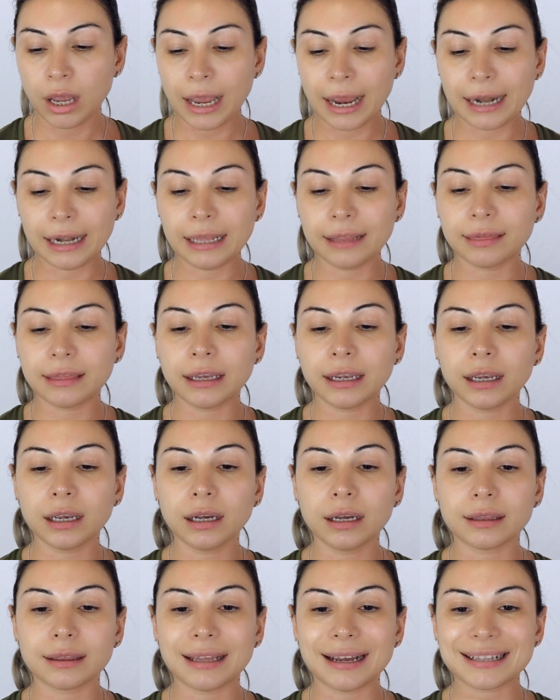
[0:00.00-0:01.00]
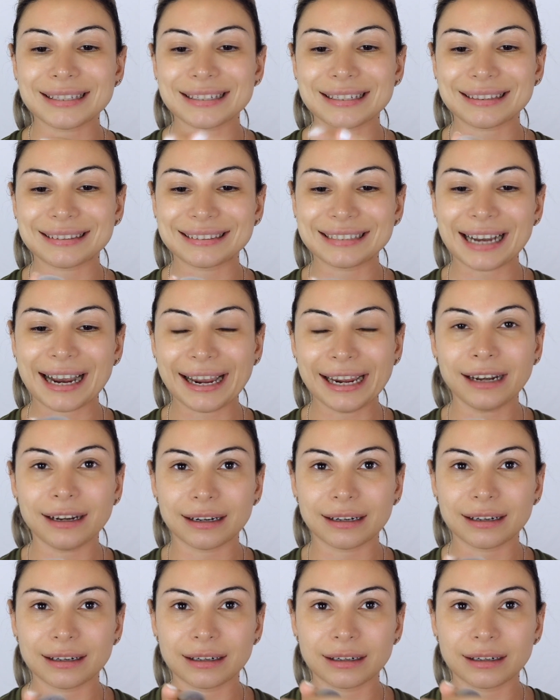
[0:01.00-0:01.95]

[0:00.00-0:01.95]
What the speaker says: Anything that's tight,